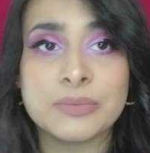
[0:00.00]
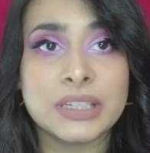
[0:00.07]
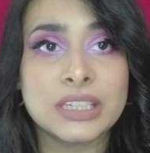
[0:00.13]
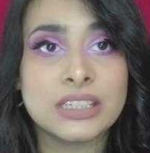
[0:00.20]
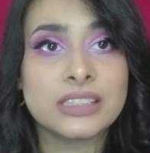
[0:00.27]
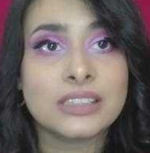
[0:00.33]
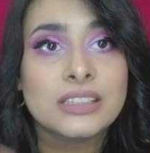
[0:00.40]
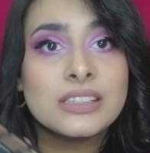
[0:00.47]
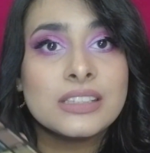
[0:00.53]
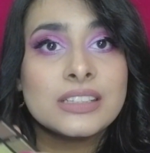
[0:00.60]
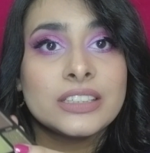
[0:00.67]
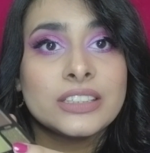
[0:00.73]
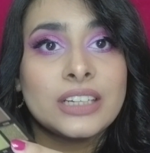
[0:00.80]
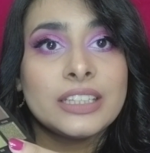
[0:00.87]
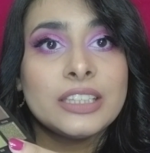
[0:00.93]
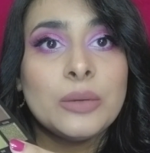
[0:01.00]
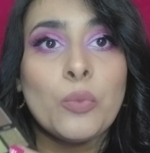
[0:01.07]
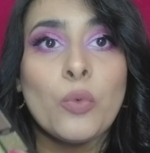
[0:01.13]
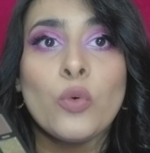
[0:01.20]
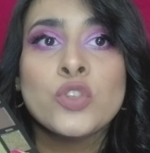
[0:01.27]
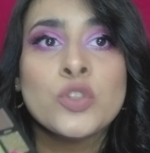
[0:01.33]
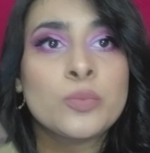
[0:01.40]
because this is literally the
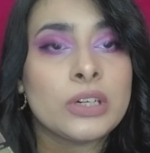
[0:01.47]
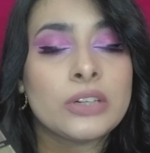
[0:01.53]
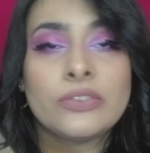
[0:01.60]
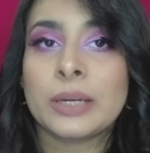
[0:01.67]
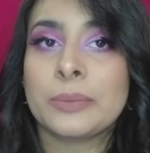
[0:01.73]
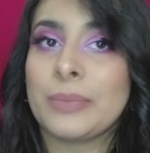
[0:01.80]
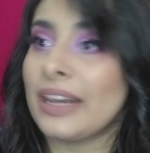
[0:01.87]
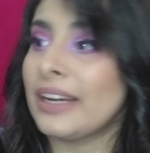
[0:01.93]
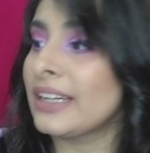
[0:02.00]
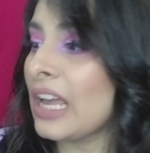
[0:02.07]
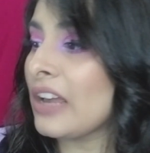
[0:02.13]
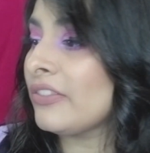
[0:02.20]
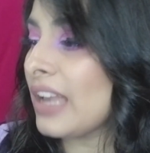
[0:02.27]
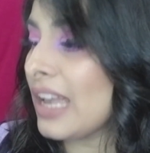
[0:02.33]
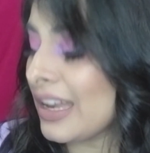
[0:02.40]
most perfect palette I have